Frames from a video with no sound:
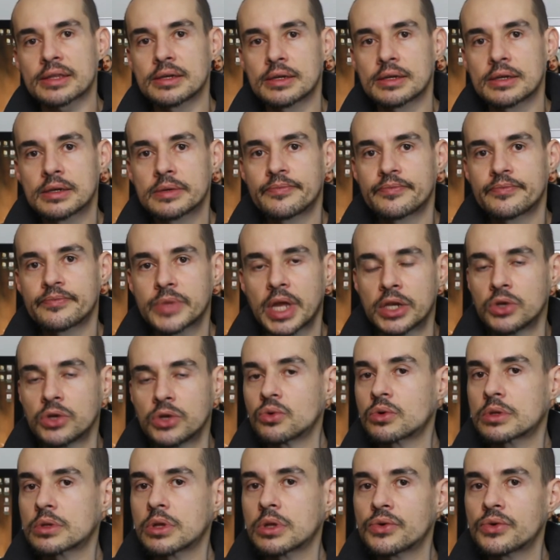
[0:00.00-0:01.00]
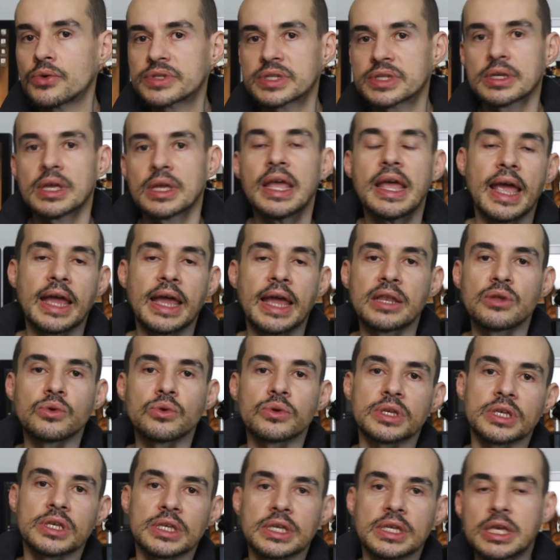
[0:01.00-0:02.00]
And you close, and they'll
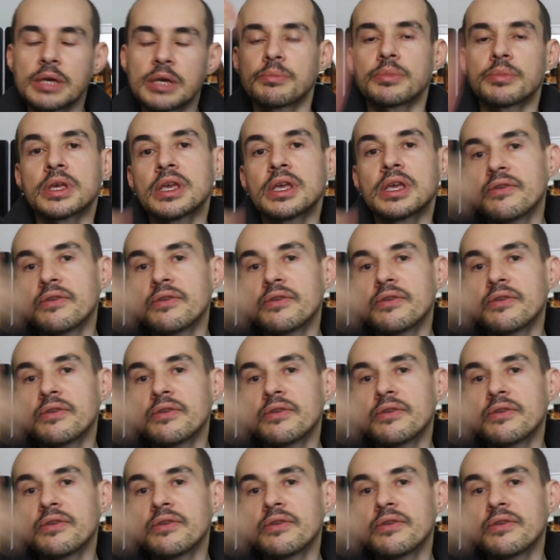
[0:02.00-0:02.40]
keep giving